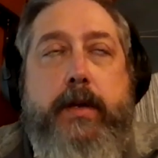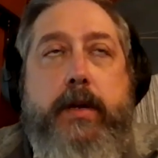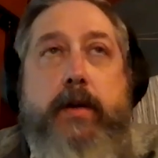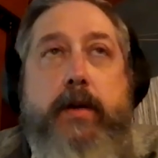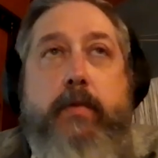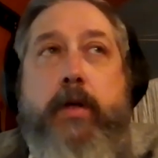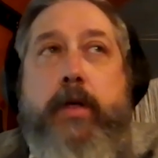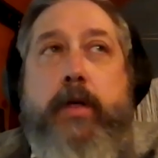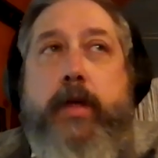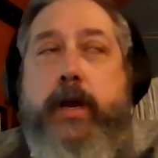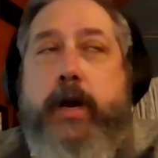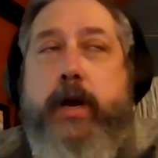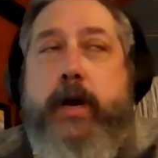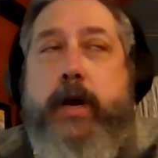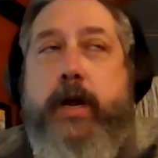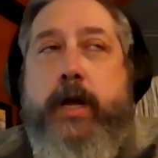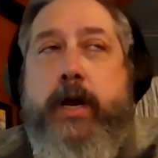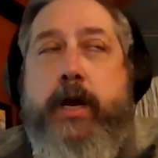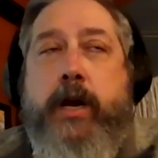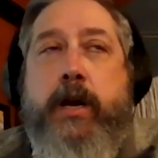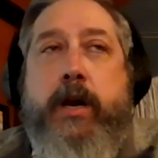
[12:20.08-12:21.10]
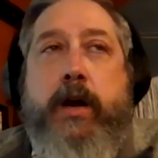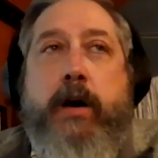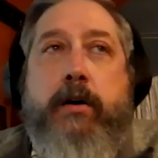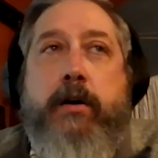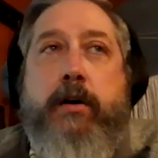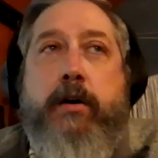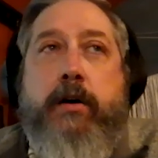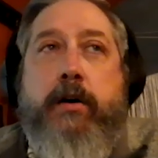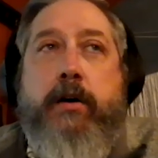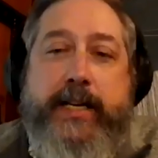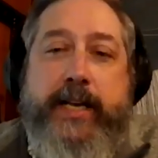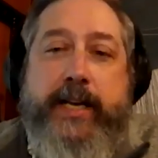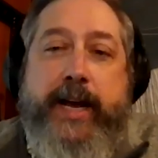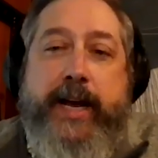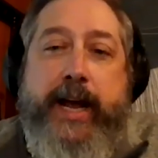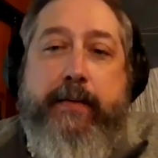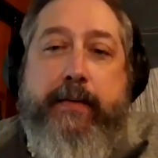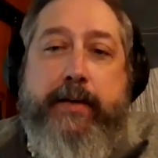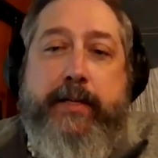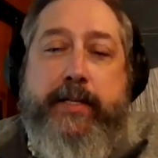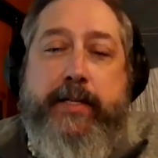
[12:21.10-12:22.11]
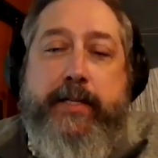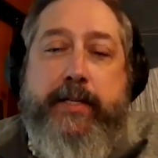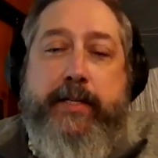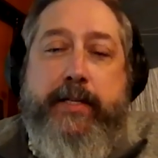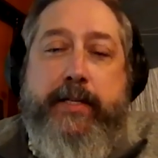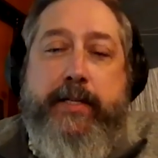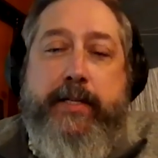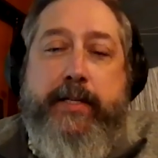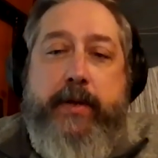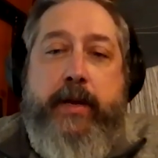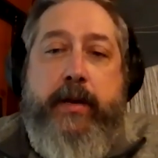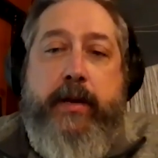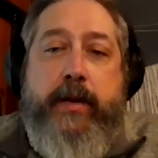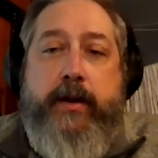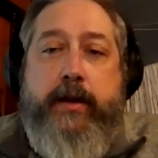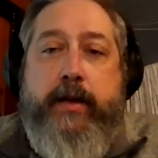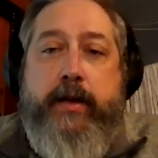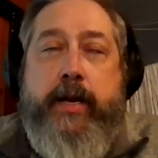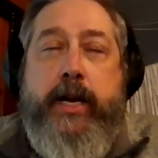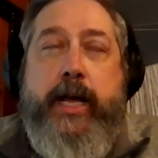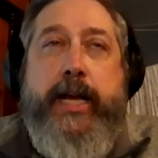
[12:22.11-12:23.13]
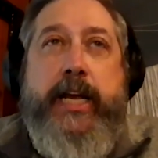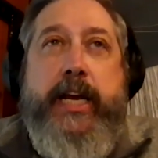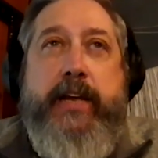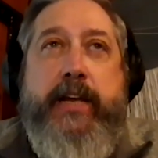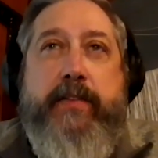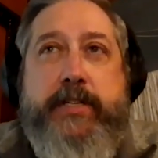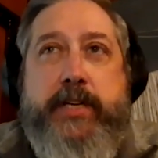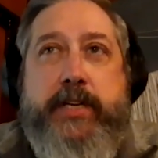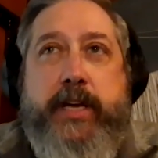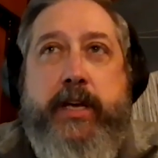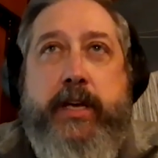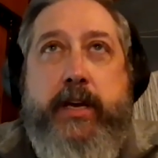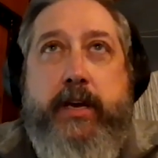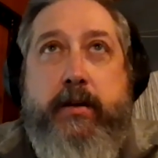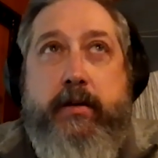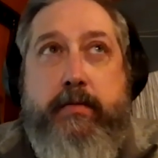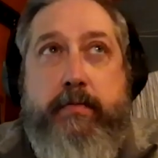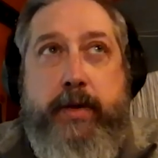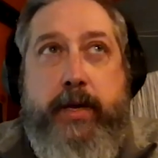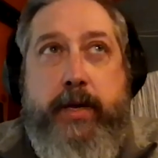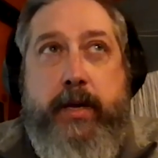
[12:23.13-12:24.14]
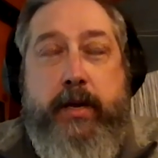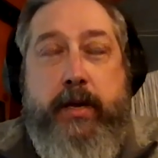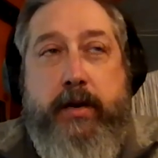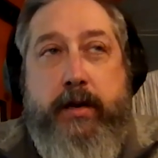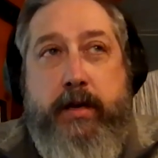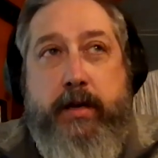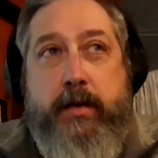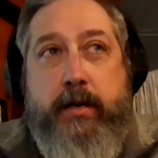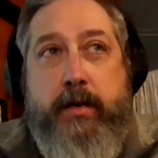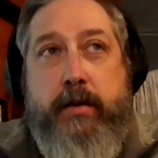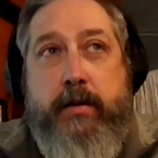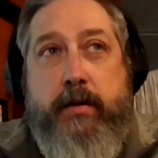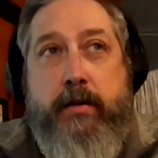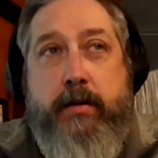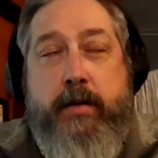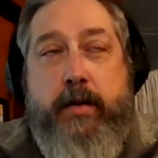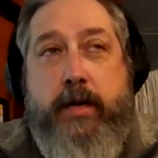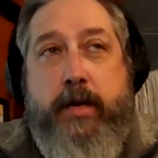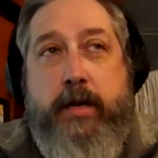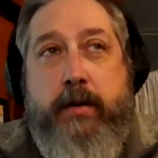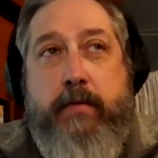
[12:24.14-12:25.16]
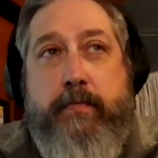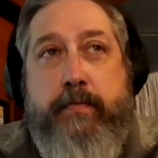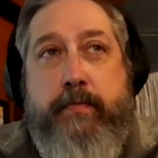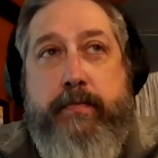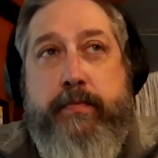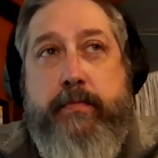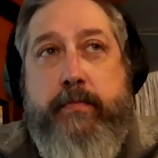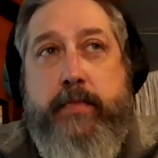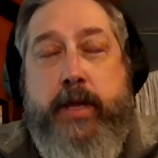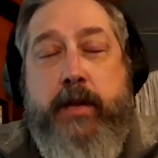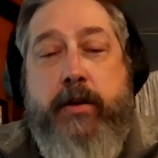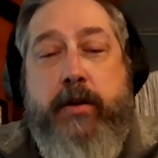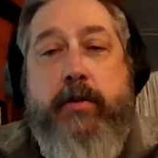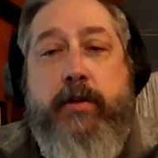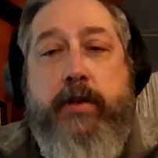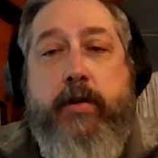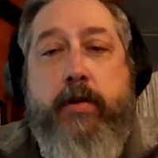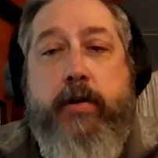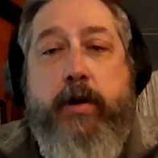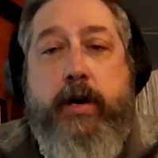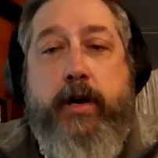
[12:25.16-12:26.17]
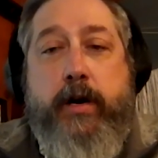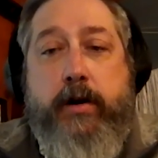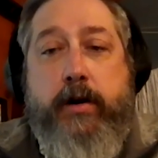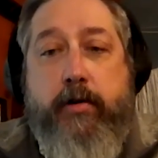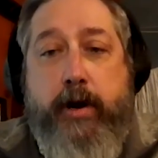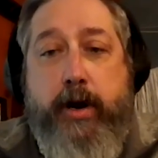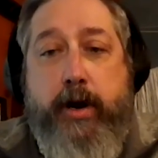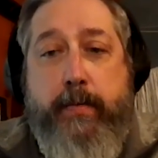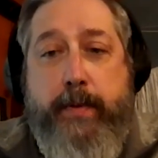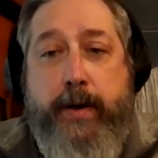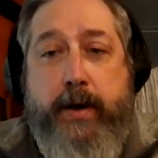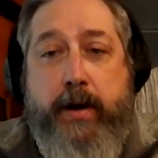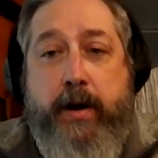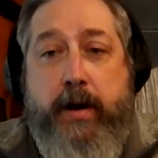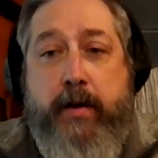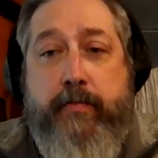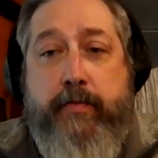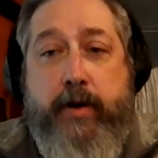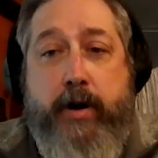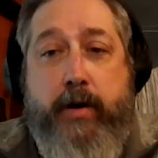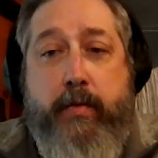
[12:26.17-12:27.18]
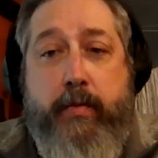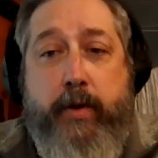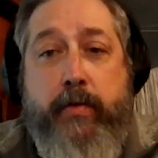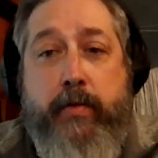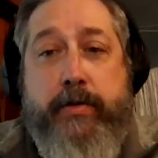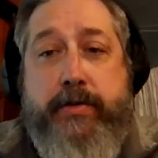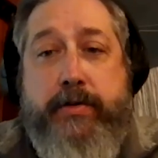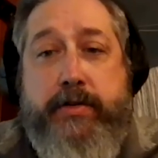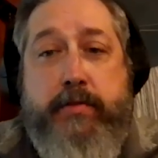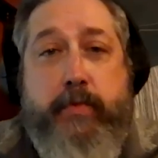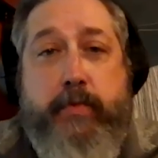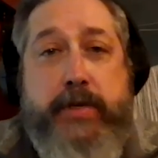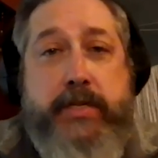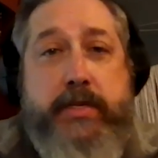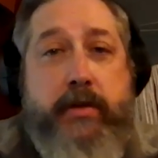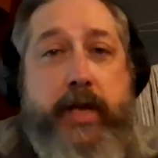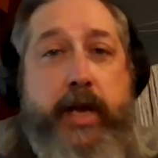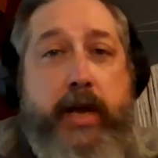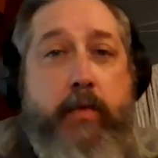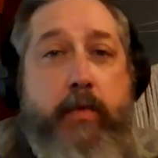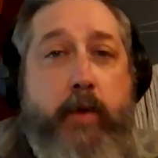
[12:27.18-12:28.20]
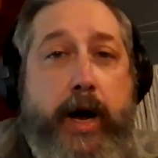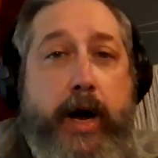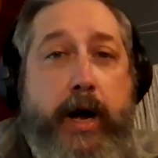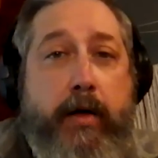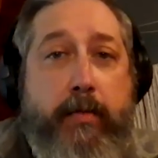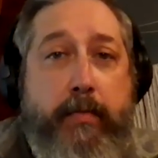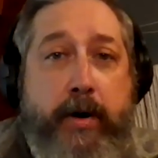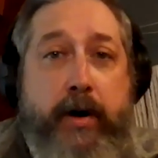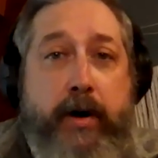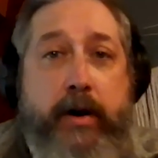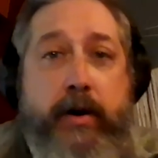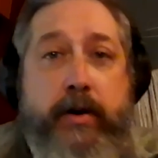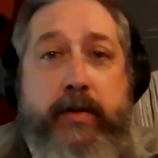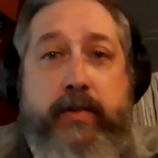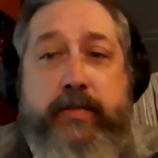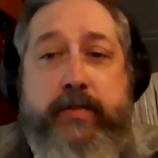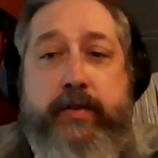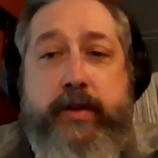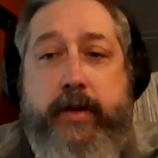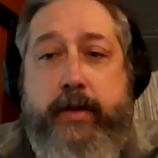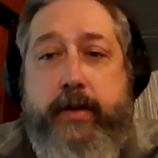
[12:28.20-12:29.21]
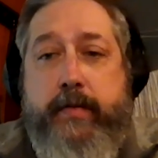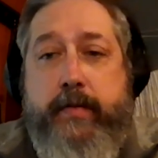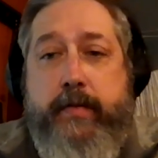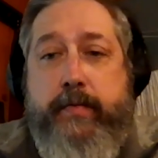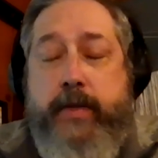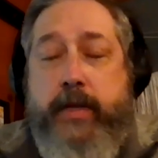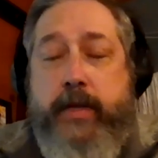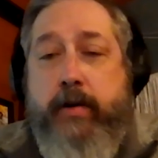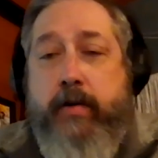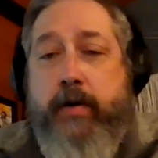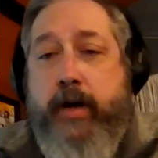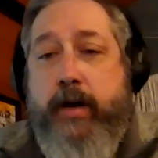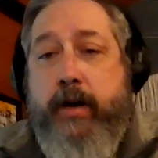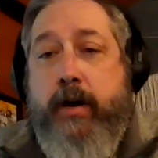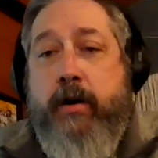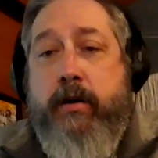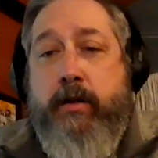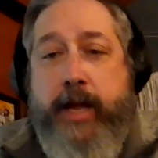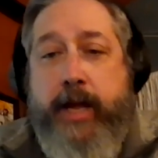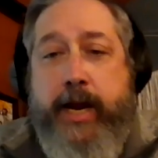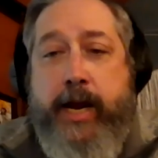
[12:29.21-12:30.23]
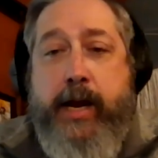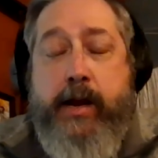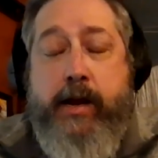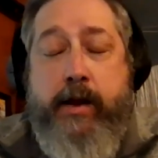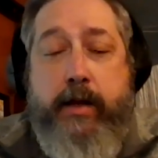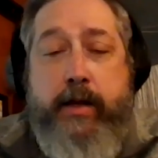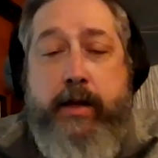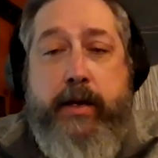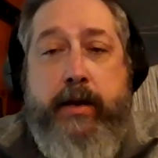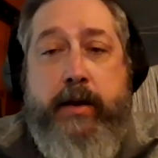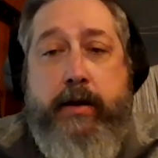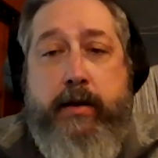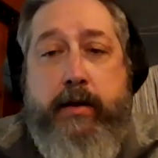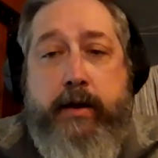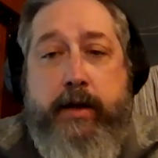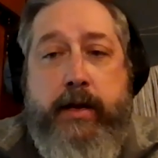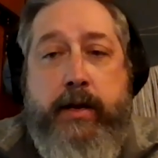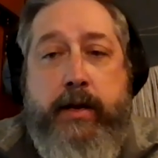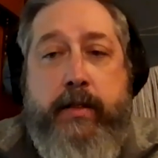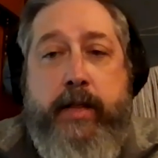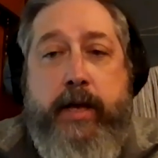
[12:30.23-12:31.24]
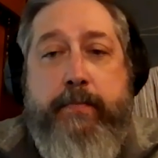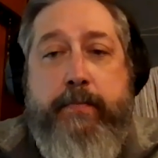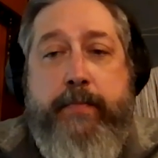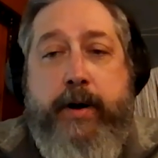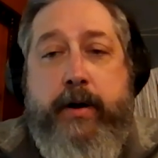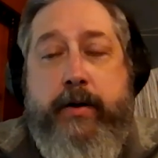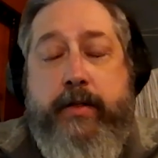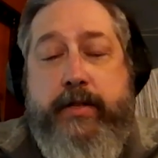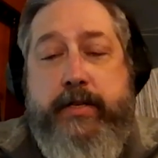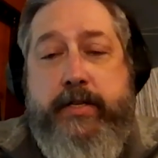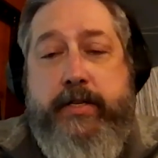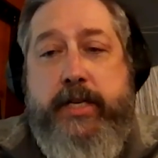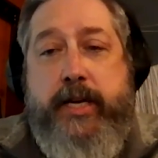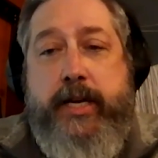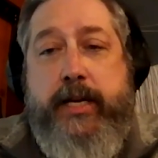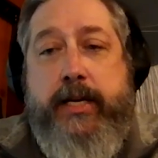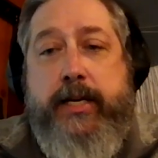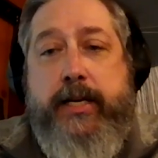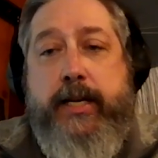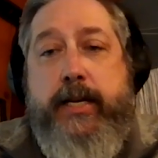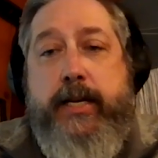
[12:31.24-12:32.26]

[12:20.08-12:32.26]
Well, it all comes back to habitat, and I can even tell you, being in New York and growing up on our farm, we still had wild birds, on our land and in that part of the state.